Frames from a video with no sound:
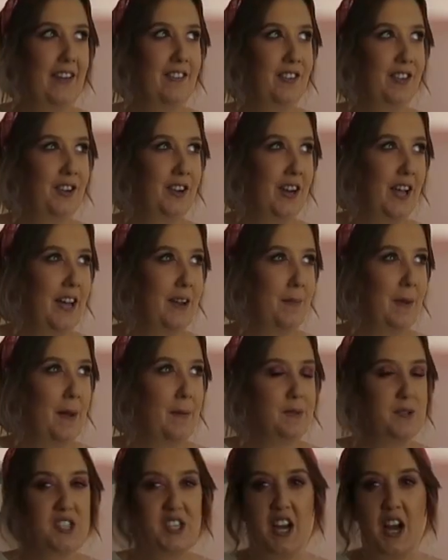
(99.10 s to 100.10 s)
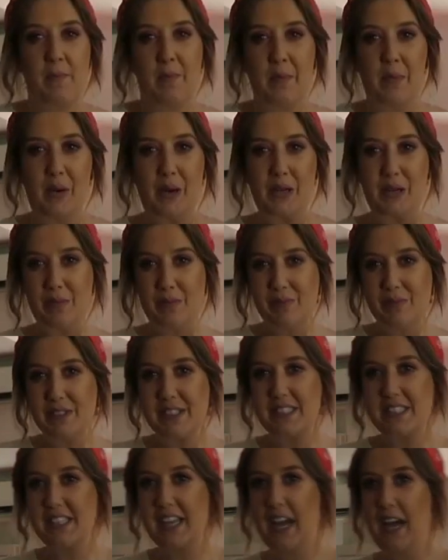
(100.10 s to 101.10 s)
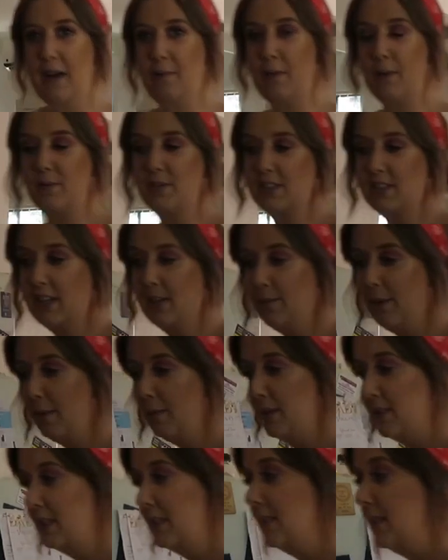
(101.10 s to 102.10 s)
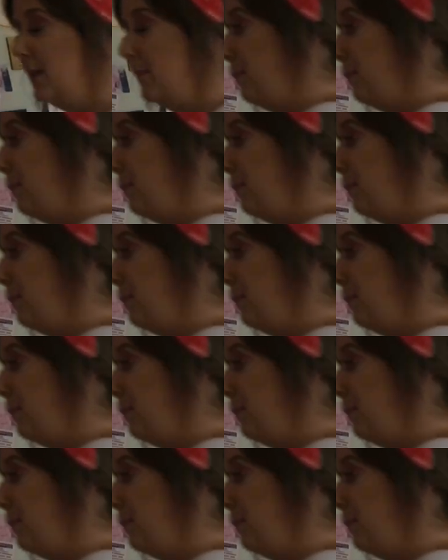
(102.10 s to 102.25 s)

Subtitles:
haven't got my jump bottoms. I'm just gonna make myself